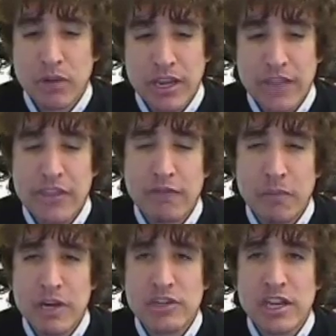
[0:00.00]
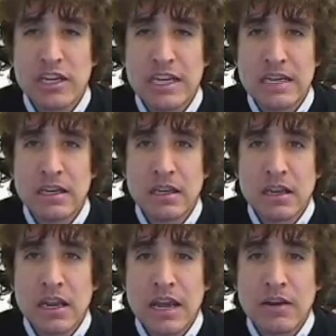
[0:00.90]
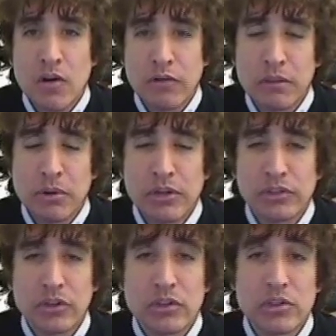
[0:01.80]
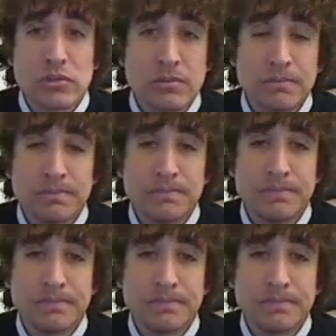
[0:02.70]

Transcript: people can get the information they need and hopefully put it to good use.